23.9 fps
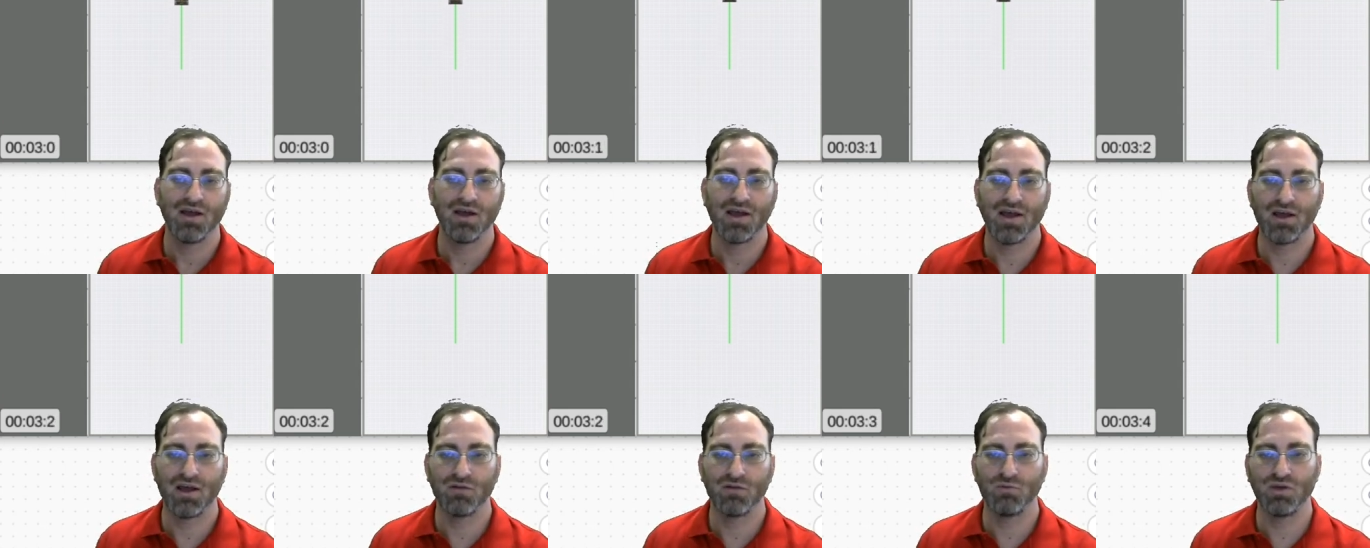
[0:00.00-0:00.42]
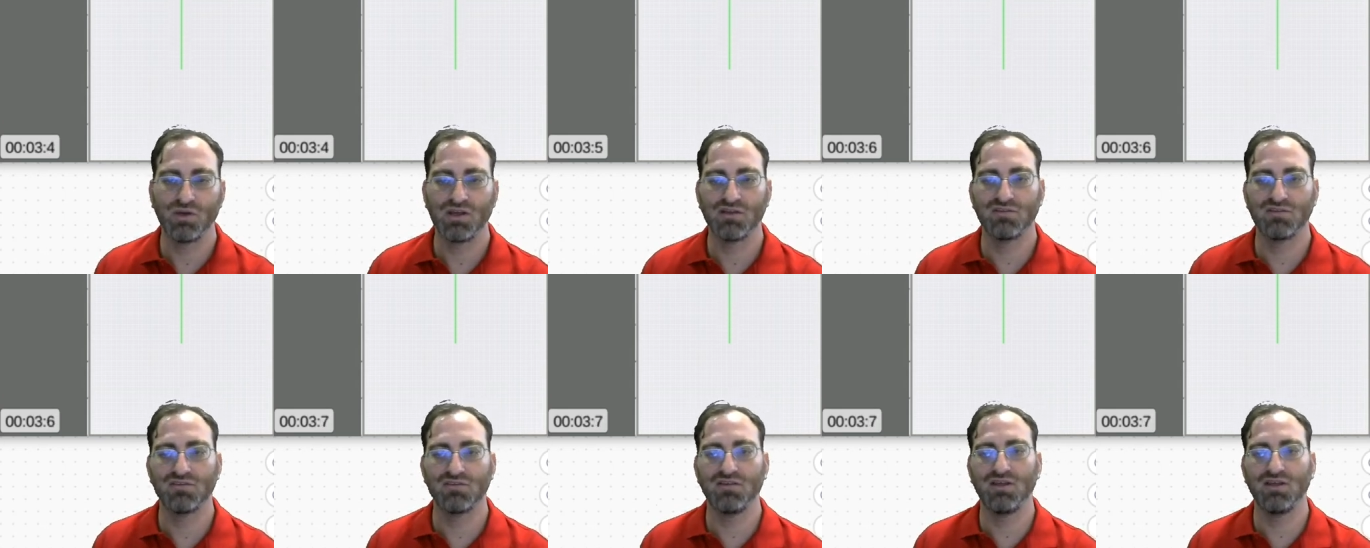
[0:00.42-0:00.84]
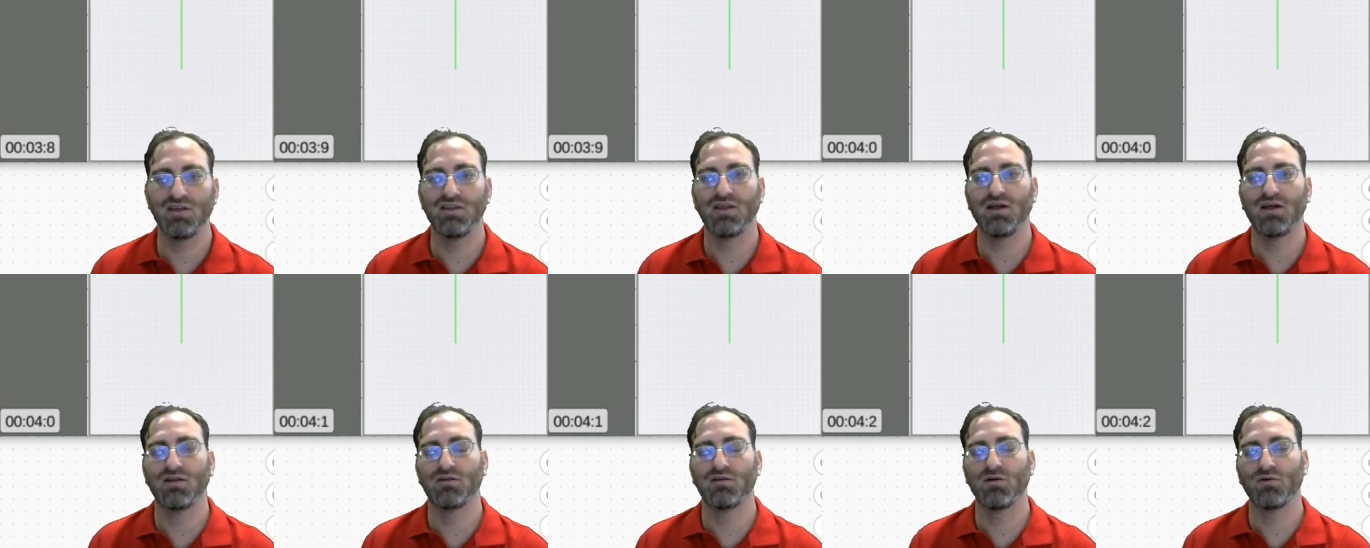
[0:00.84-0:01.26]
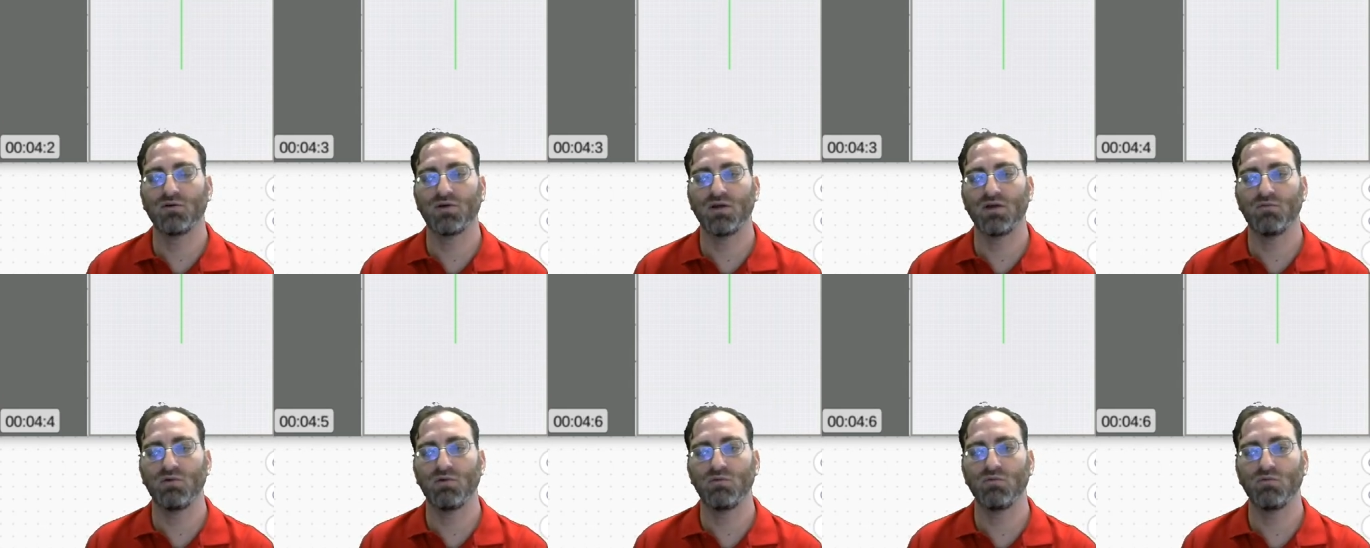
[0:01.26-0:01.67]
And we can see that,
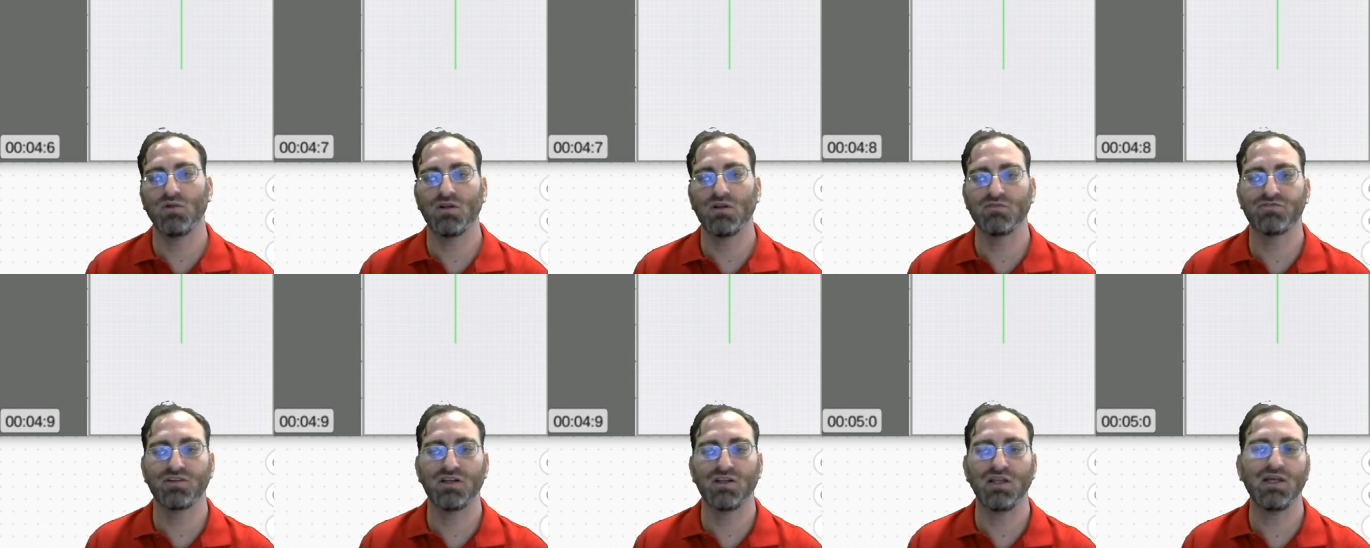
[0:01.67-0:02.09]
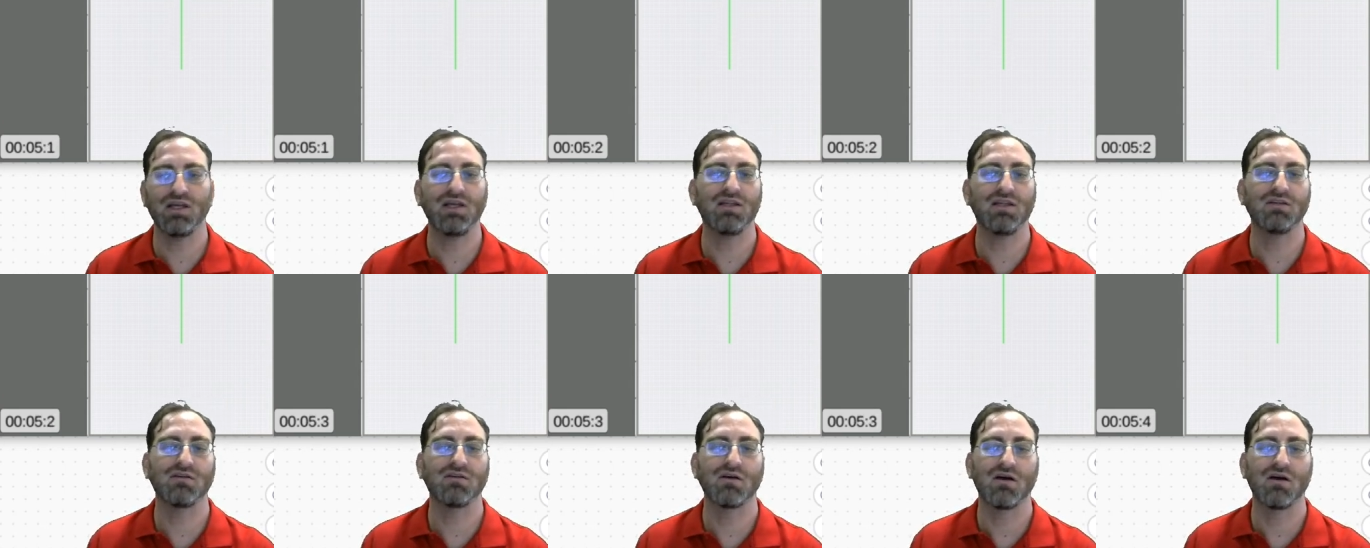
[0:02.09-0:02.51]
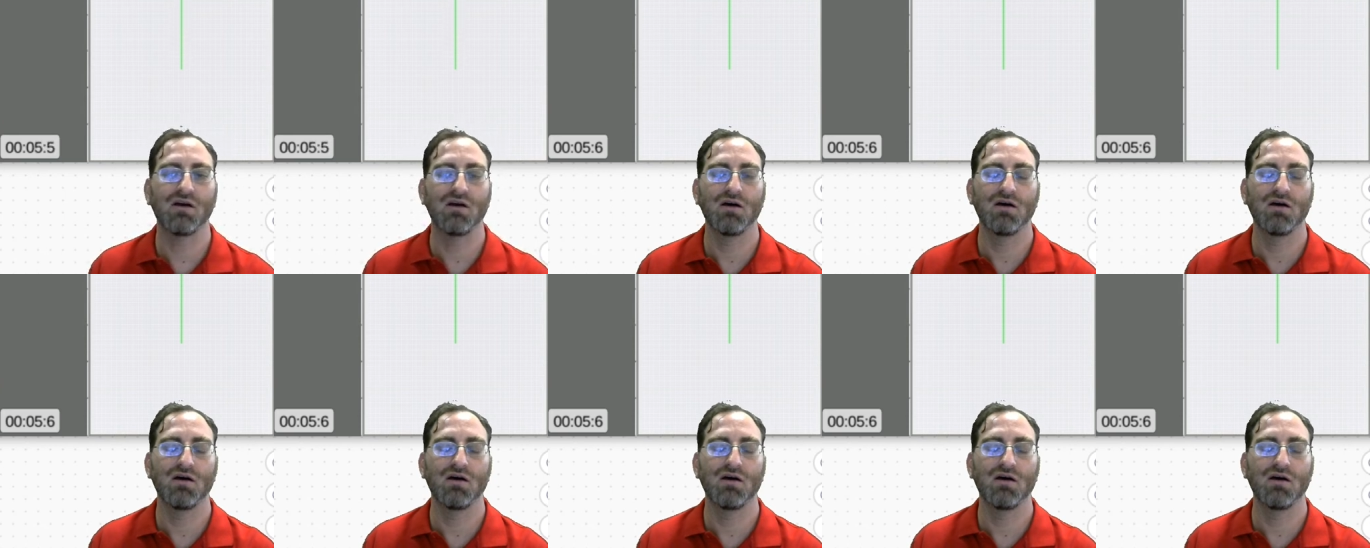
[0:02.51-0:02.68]
okay, we will have cleaned